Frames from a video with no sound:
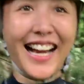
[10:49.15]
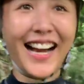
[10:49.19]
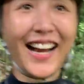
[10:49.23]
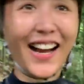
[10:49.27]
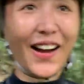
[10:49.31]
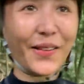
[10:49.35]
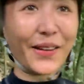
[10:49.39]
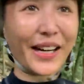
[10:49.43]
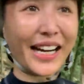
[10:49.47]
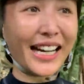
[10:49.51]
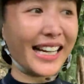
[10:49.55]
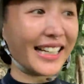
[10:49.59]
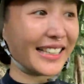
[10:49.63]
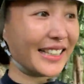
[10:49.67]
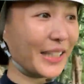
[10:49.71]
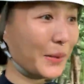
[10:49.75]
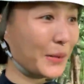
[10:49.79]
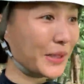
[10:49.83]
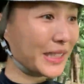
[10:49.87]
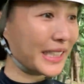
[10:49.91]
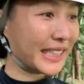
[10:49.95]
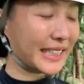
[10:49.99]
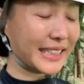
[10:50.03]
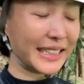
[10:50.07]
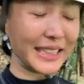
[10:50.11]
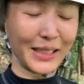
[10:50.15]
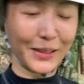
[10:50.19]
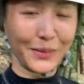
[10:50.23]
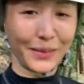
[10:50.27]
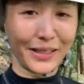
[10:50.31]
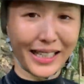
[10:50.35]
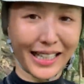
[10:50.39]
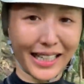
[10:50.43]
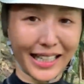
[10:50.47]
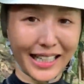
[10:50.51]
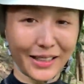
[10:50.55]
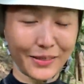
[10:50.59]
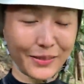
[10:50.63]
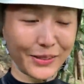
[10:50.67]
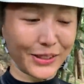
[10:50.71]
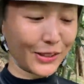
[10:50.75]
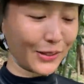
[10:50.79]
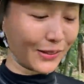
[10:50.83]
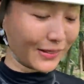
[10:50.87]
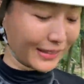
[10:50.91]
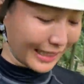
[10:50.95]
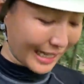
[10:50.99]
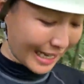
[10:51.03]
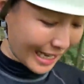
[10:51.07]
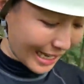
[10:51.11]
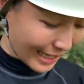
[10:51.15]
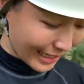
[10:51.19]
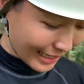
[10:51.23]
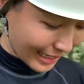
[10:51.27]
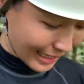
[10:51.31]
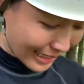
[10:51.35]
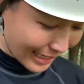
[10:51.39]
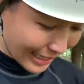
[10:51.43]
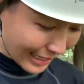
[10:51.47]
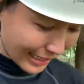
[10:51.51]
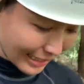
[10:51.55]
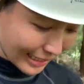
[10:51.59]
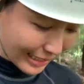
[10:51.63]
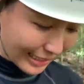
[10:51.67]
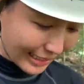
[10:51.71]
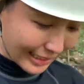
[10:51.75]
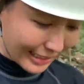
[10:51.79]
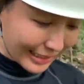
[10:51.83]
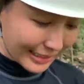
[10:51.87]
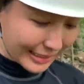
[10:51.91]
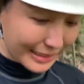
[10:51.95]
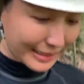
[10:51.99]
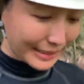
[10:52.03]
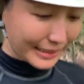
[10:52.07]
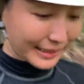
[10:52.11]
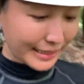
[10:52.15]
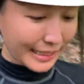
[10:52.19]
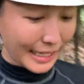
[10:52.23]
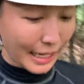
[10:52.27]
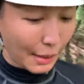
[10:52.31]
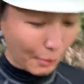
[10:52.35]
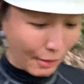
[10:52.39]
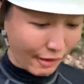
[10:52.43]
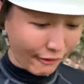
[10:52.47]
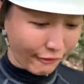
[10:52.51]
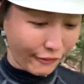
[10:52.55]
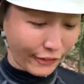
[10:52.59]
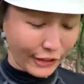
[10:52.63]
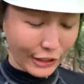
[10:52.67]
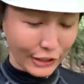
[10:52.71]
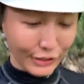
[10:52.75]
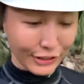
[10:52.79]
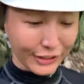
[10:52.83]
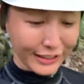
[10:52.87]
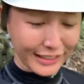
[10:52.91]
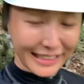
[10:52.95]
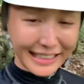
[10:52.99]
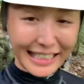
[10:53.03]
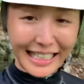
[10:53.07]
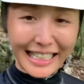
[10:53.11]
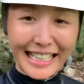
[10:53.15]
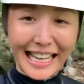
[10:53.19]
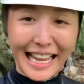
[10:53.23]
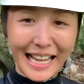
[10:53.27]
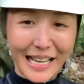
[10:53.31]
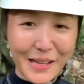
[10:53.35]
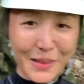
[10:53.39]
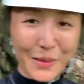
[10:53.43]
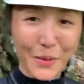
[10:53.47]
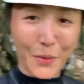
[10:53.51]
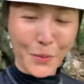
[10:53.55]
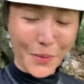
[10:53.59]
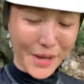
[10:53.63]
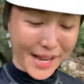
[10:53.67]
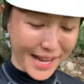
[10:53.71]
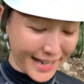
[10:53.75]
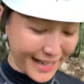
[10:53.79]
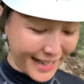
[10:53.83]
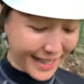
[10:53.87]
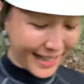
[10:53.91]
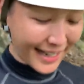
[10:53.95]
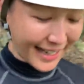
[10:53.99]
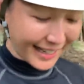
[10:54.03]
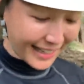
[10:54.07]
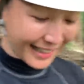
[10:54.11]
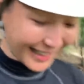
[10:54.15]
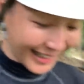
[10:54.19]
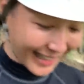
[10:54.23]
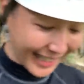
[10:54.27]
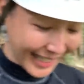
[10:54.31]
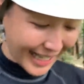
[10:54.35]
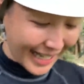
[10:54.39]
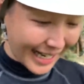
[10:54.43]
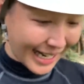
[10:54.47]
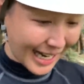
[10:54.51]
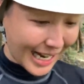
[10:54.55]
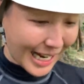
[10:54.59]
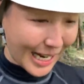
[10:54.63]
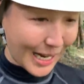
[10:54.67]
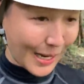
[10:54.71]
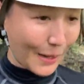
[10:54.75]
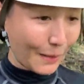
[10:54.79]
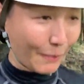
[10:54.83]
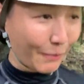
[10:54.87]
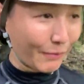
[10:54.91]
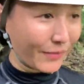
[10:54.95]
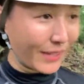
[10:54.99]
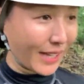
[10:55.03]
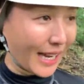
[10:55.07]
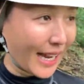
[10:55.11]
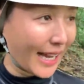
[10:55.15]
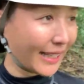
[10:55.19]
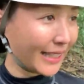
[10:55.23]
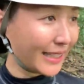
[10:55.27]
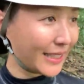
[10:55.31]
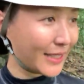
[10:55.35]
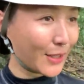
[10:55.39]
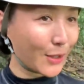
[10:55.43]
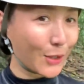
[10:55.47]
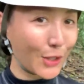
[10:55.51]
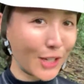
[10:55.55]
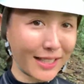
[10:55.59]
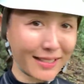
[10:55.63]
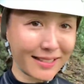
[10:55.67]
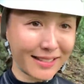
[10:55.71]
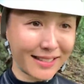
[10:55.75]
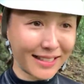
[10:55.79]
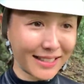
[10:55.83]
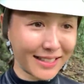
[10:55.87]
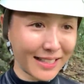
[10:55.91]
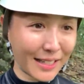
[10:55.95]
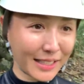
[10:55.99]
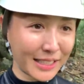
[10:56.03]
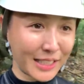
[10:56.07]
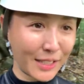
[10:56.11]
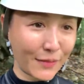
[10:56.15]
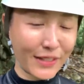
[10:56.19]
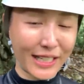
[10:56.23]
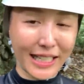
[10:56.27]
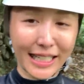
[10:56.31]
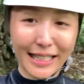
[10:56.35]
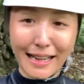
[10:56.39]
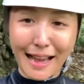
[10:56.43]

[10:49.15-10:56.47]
Oh wow, that was exhilarating. I'm so glad I didn't let my fears get in the way. Highly suggest this activity